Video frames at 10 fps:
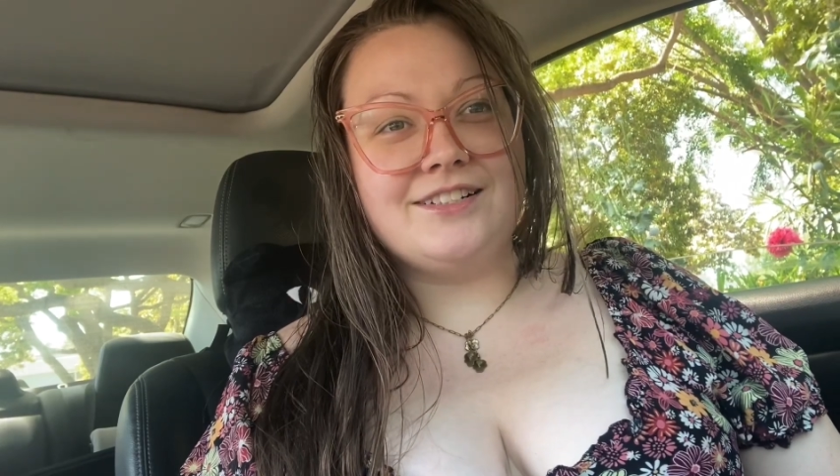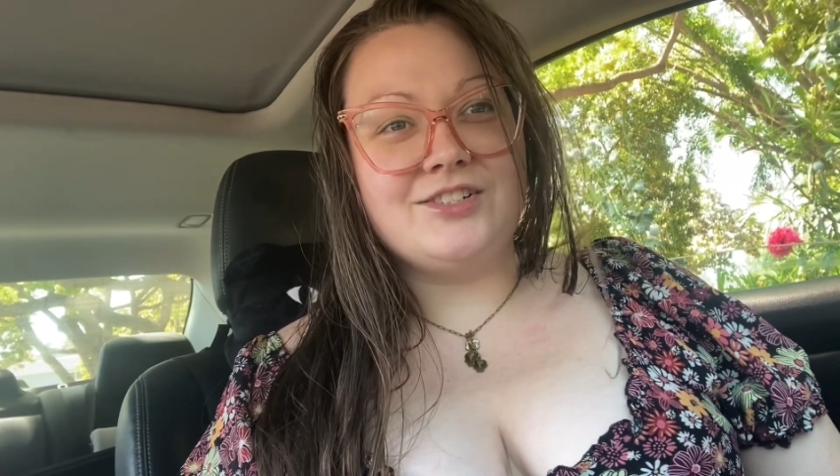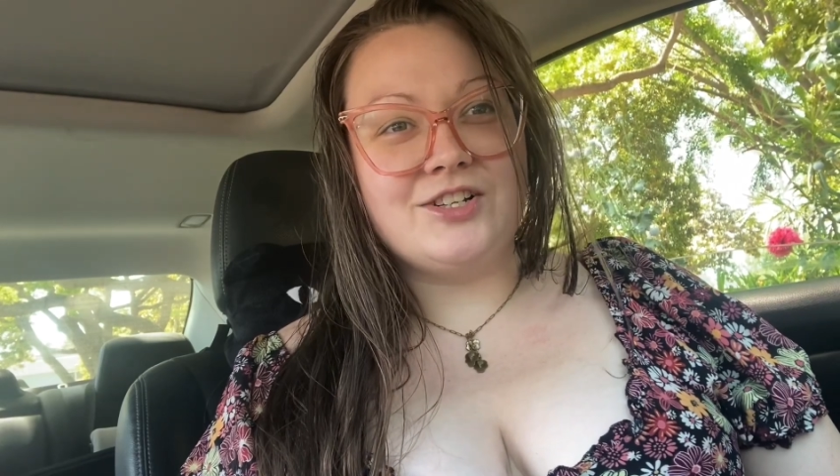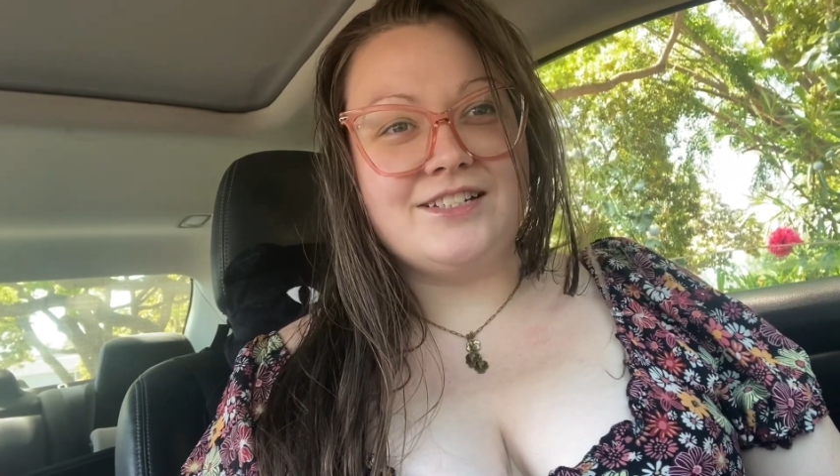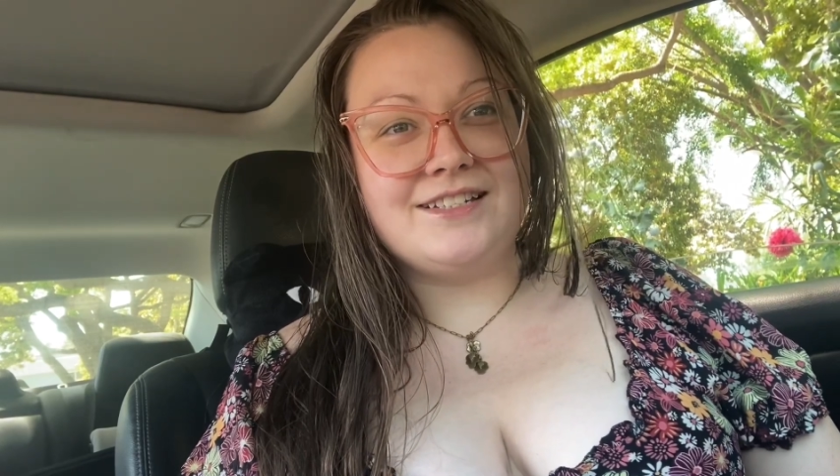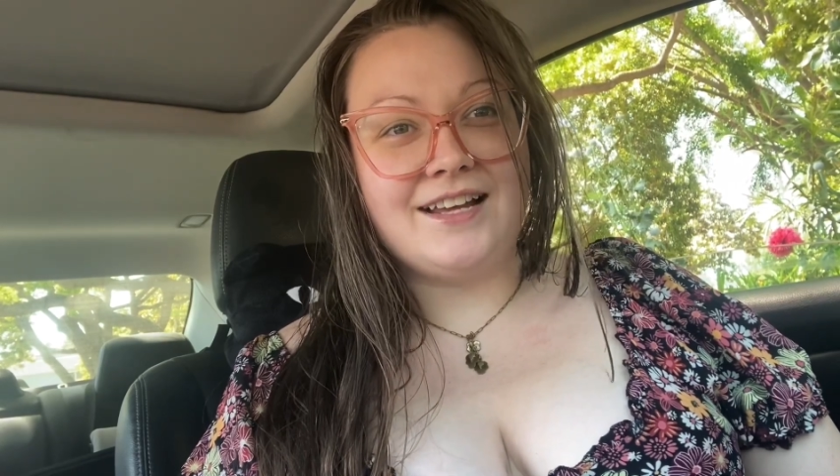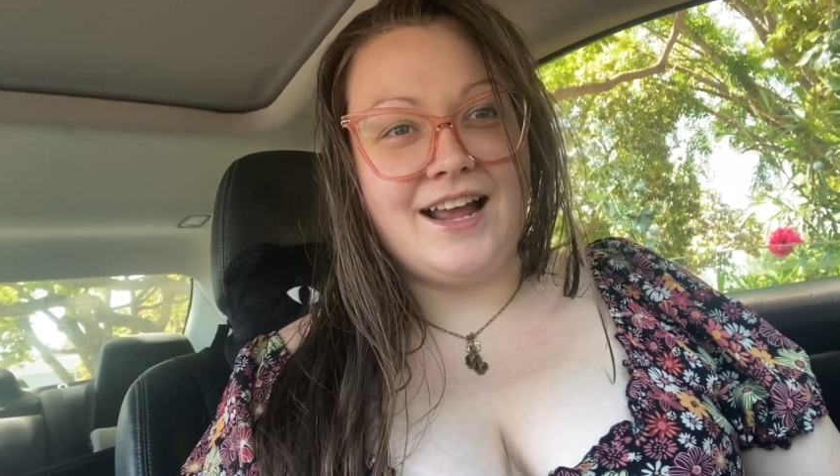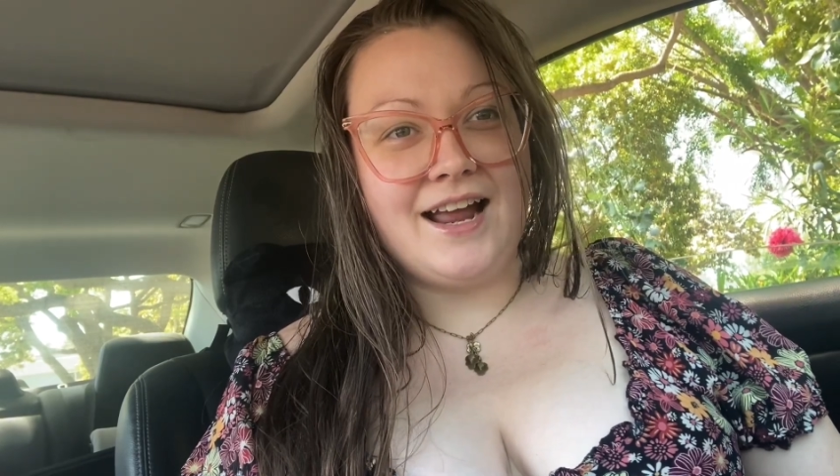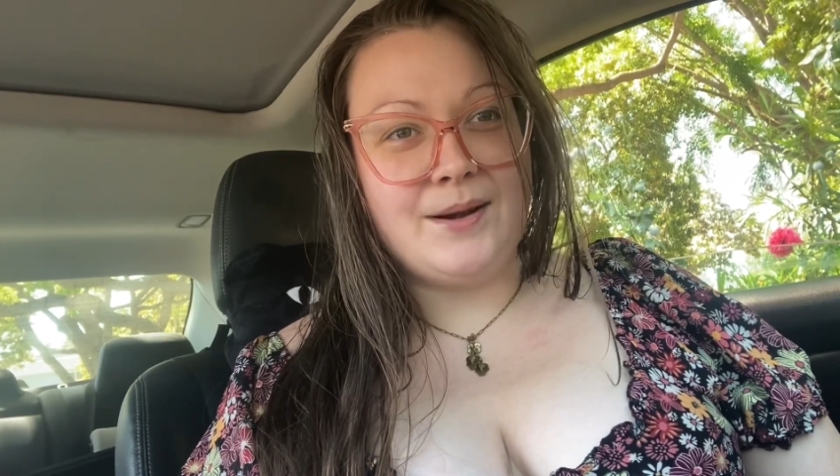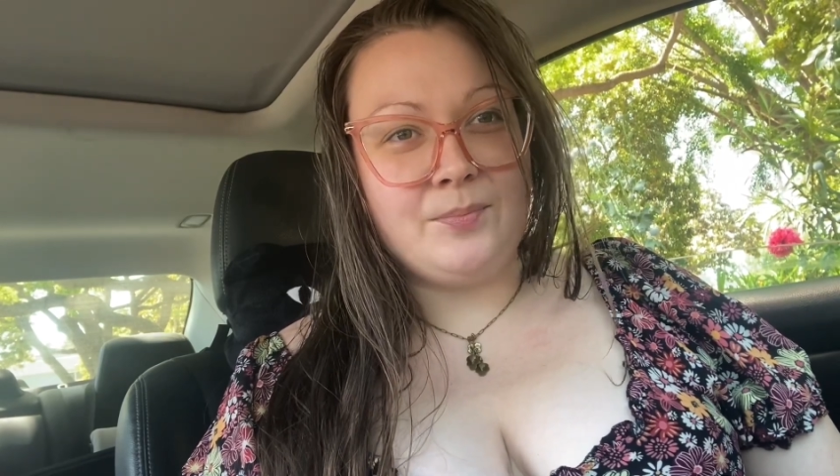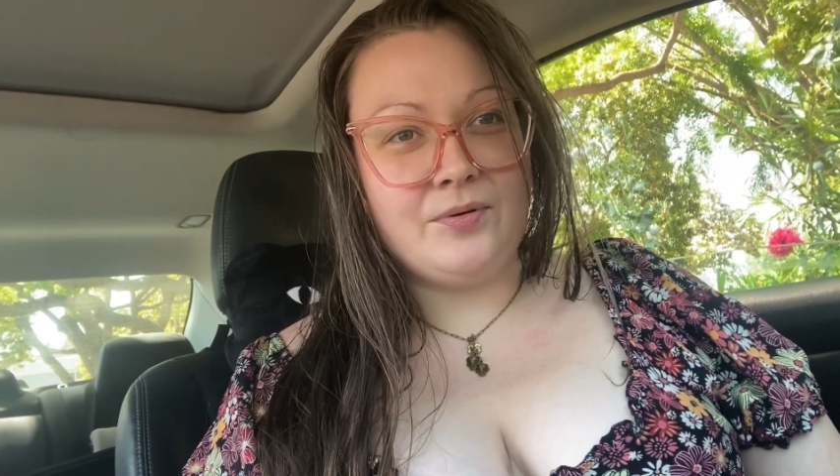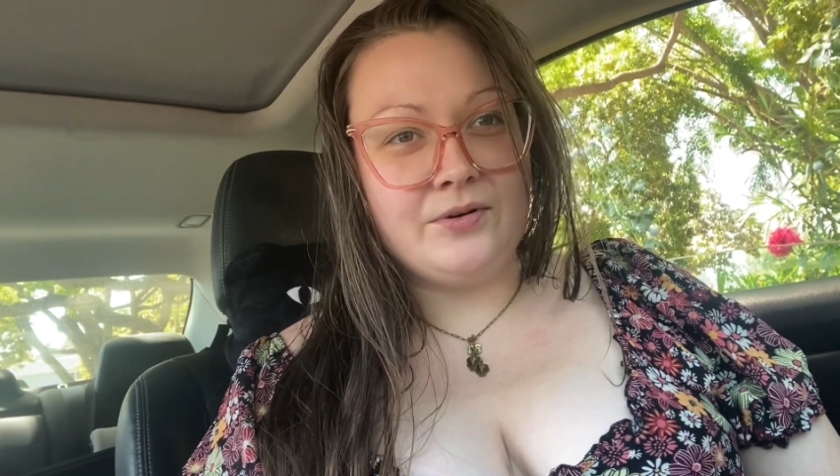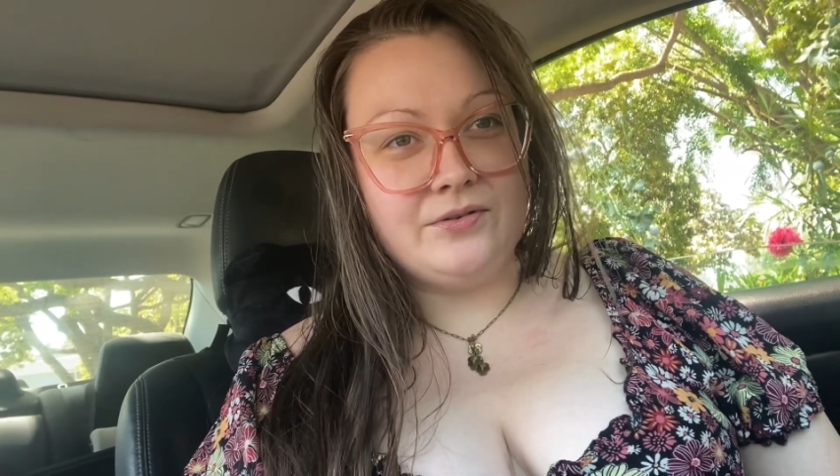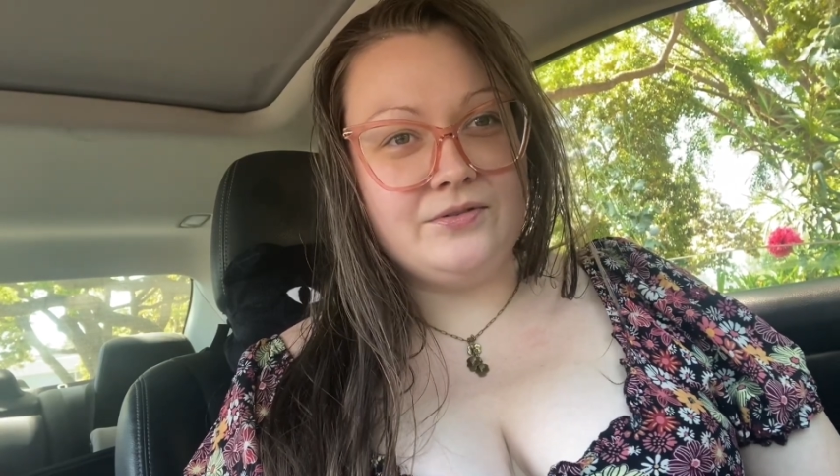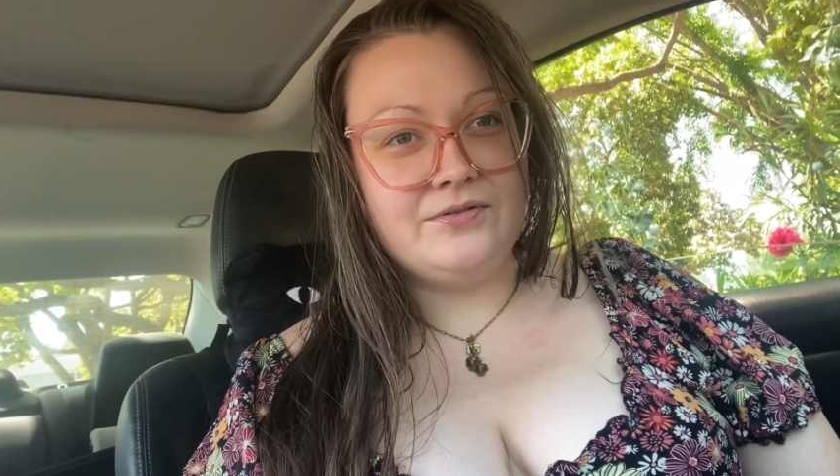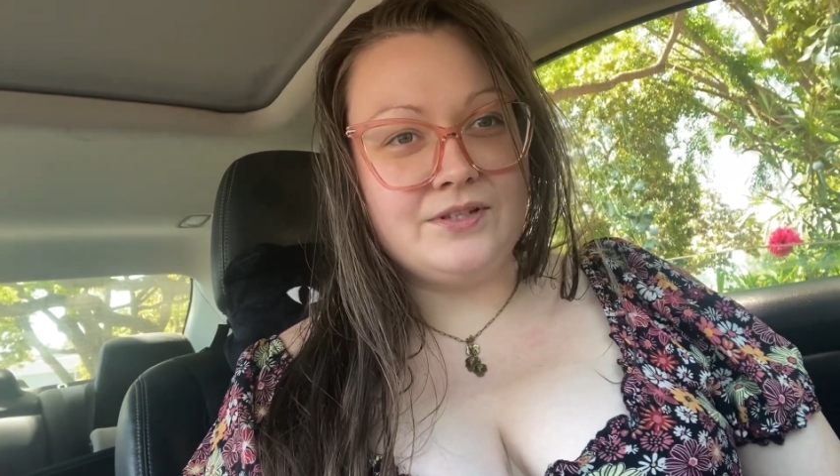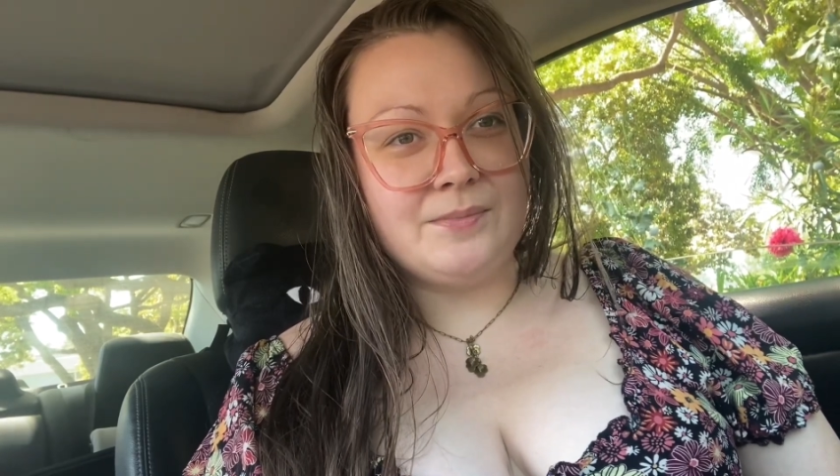just to kind of prove to